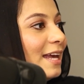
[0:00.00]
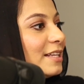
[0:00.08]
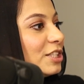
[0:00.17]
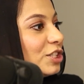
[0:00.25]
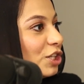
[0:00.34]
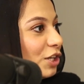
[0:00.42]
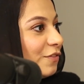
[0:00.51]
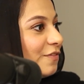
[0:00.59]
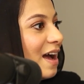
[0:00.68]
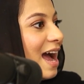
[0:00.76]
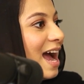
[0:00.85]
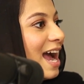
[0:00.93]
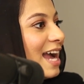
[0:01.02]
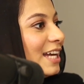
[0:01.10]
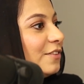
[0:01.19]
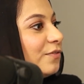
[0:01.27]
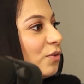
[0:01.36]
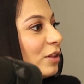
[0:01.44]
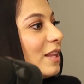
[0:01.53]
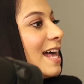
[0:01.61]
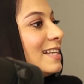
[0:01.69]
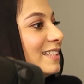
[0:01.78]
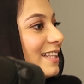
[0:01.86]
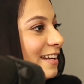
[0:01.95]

that's certified for less than